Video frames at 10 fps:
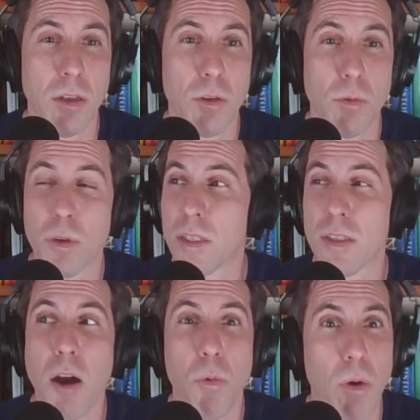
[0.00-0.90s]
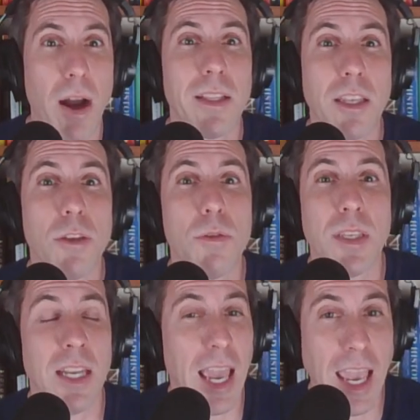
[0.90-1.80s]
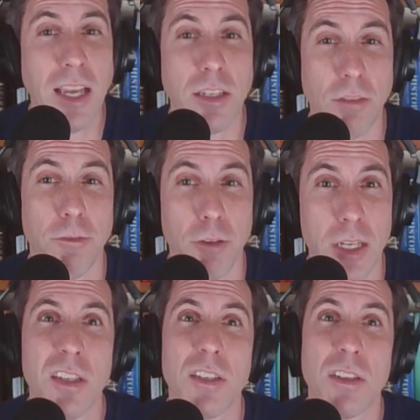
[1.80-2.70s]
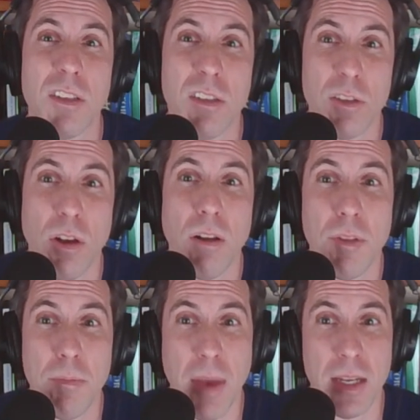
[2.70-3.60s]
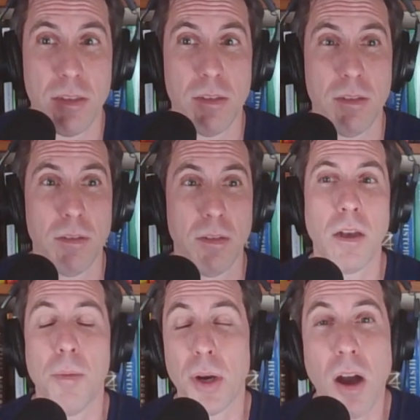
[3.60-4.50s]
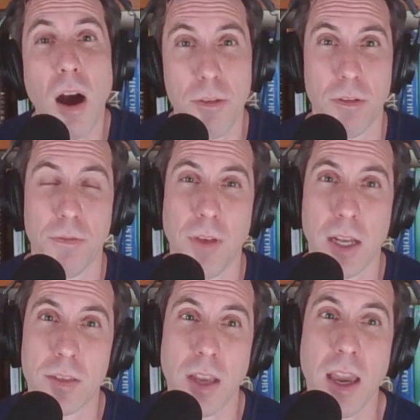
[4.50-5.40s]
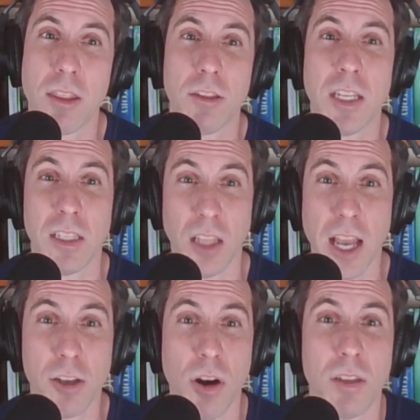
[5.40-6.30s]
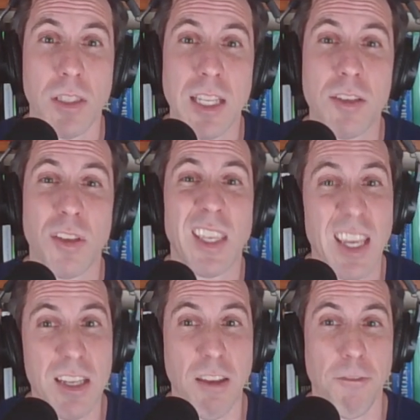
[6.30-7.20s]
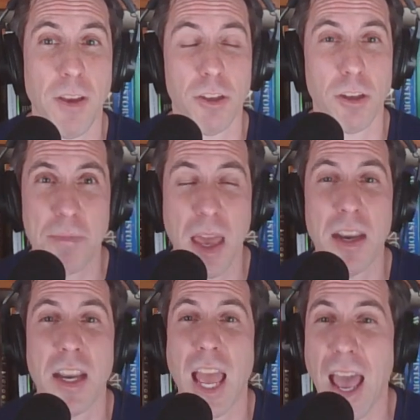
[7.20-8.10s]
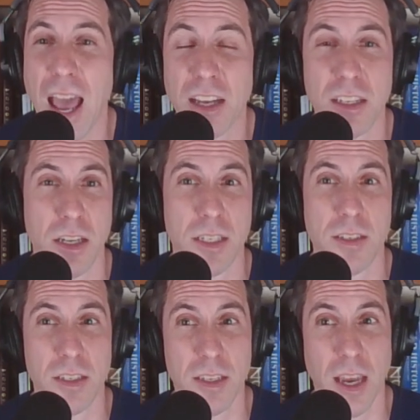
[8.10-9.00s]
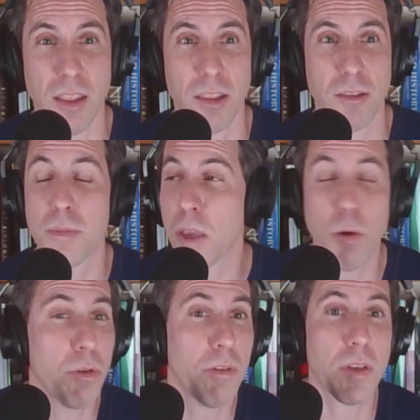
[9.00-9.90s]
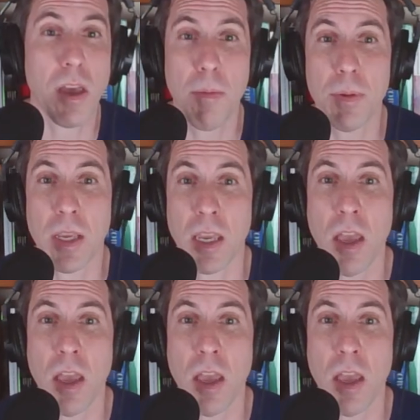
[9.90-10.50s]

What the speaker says: what is now widely used in antifreeze, to dissolve the medicine. Among other effects, diethylene glycol leads to kidney failure and an agonizing death. The owner of the company